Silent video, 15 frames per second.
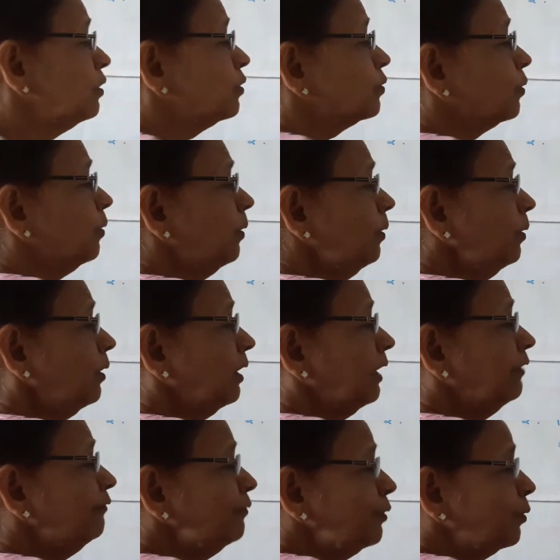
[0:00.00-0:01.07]
So
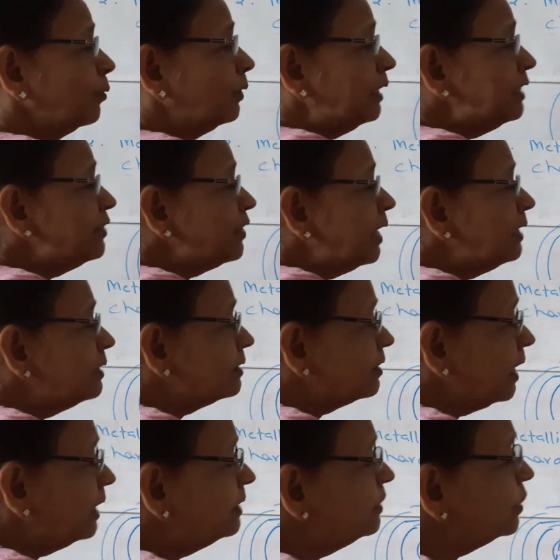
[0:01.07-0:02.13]
if nuclear
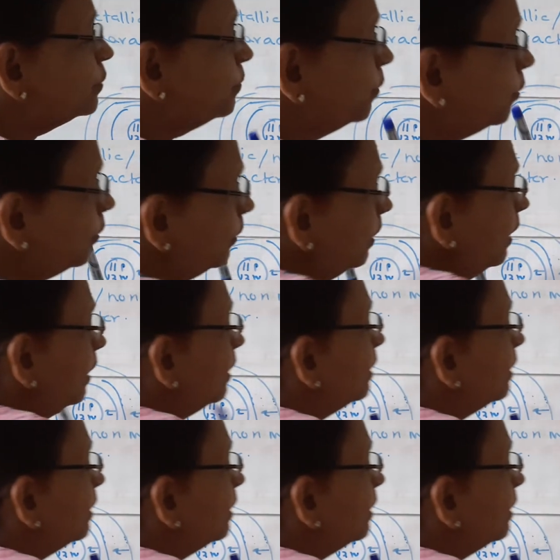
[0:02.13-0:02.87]
charge is more,